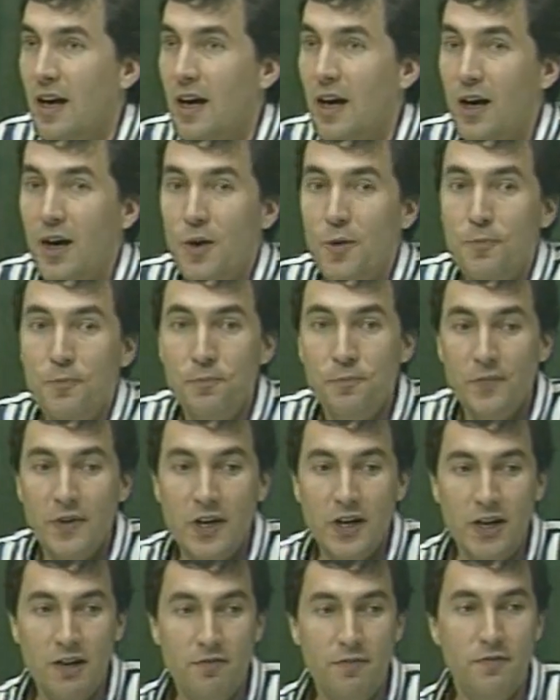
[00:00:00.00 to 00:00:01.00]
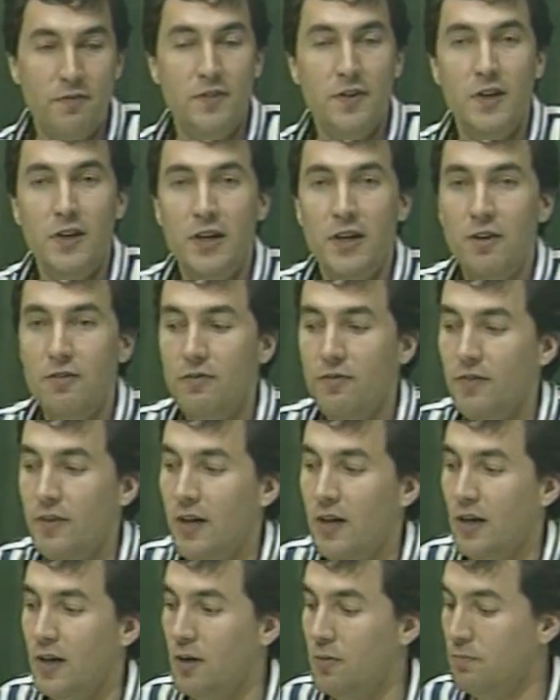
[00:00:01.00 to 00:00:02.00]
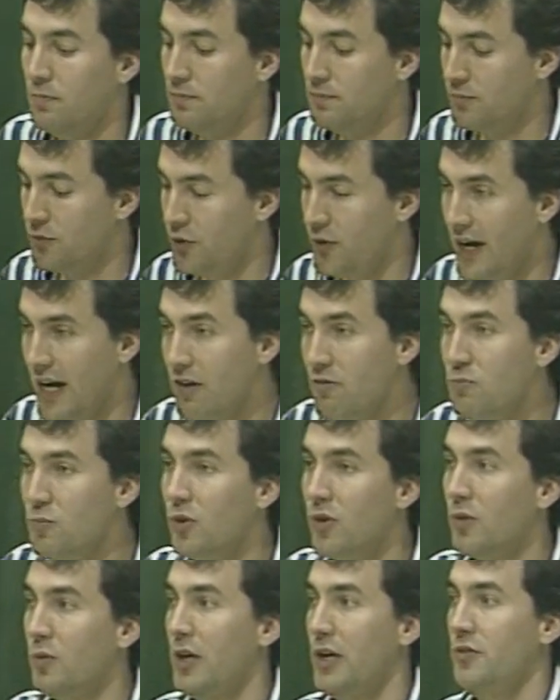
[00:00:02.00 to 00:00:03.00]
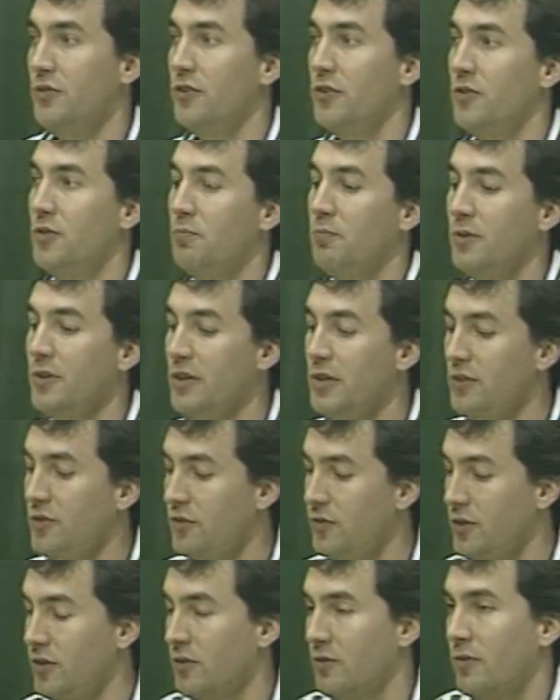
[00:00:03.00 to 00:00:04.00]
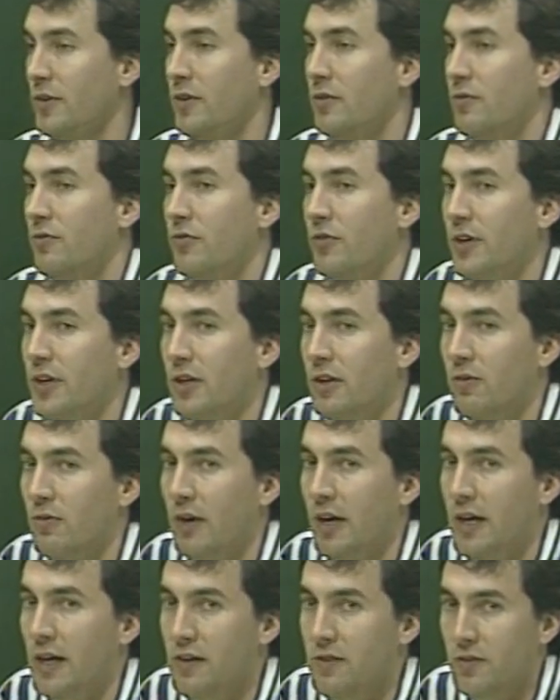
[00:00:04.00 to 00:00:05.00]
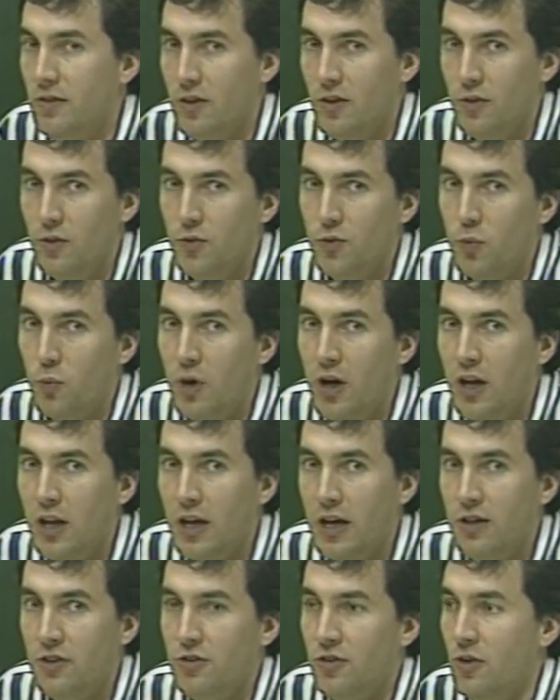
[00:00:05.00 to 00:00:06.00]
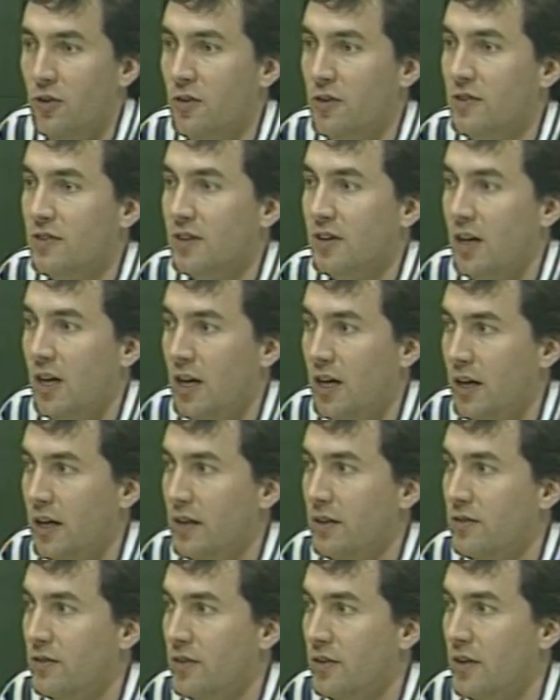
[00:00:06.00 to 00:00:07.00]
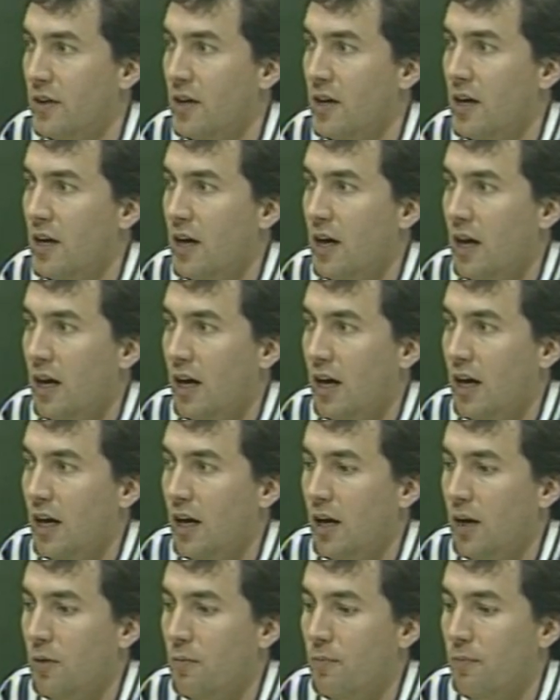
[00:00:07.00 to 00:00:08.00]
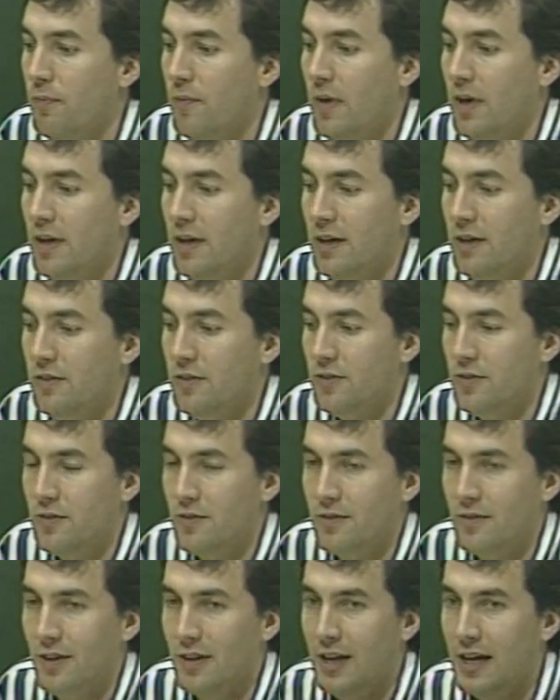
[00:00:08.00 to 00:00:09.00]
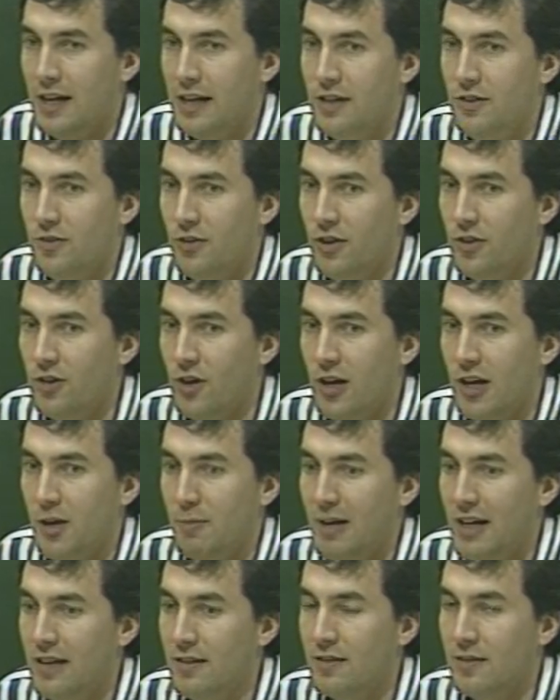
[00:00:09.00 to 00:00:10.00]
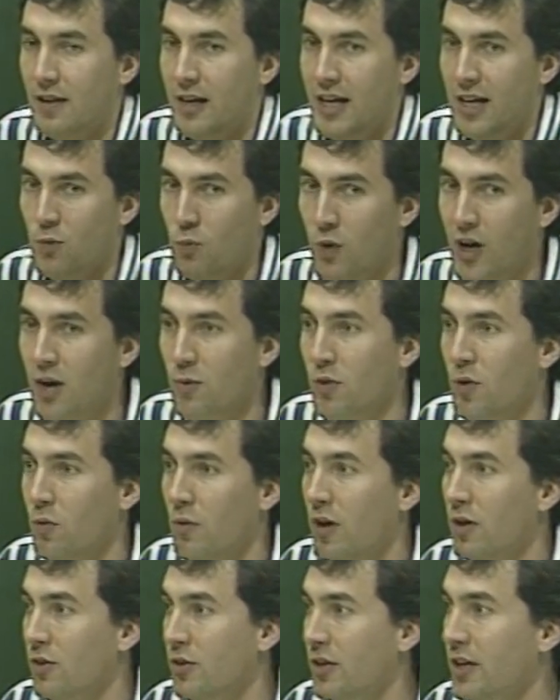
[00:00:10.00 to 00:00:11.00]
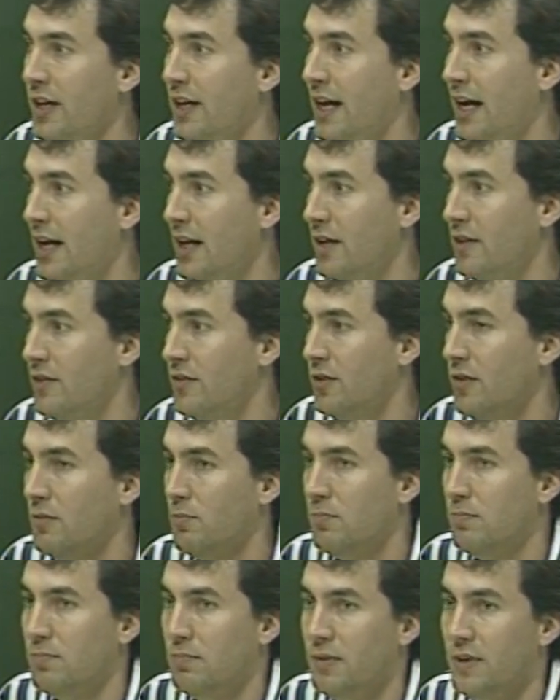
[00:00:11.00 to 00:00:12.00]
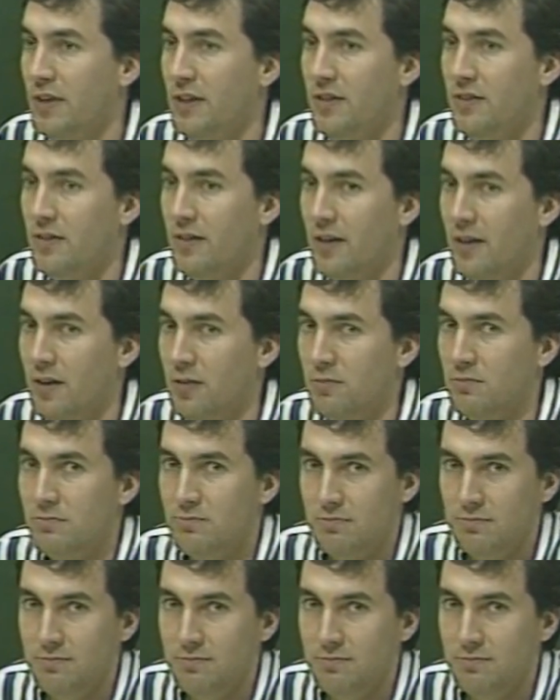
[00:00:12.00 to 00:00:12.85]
Um, if if um, you have more questions, please feel free to raise those while I show the slides. Um, it's a lot easier to talk about a slide while we're wa looking at it. So please um,